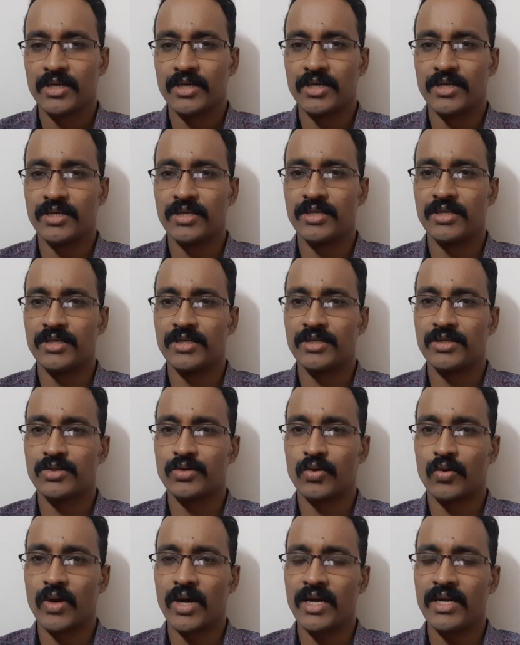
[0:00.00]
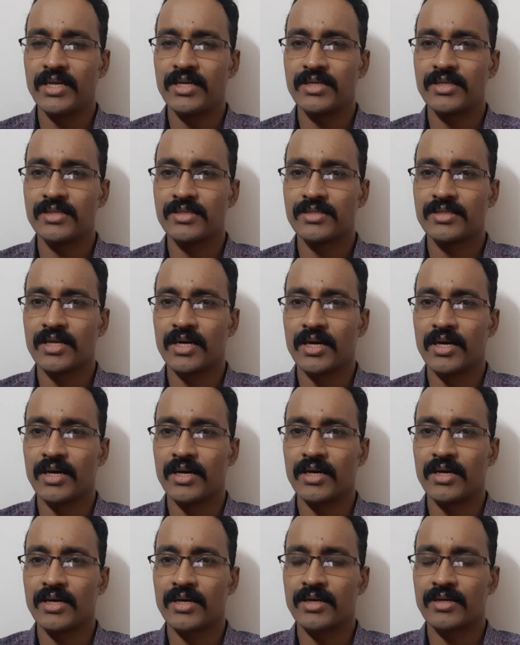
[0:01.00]
It is white is
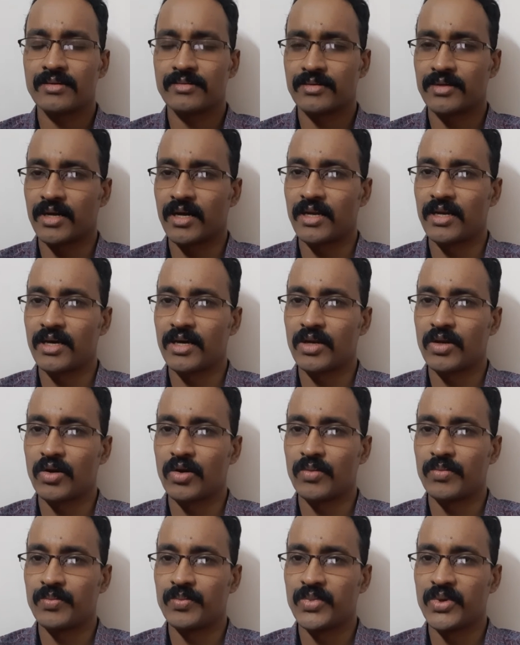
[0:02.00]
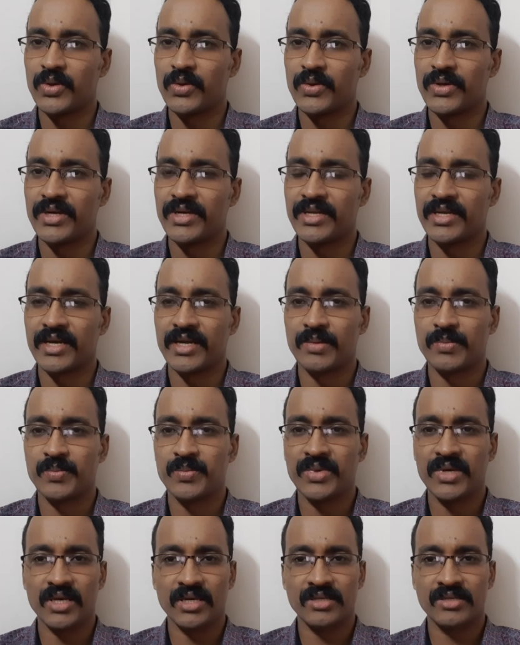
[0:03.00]
the color of purity and
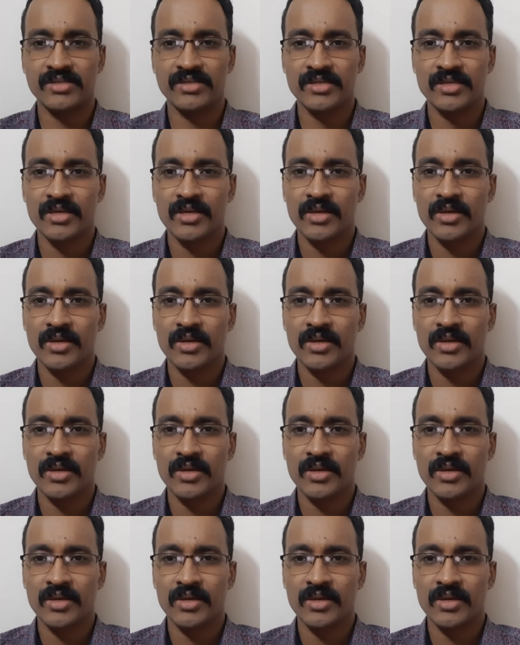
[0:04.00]
peace,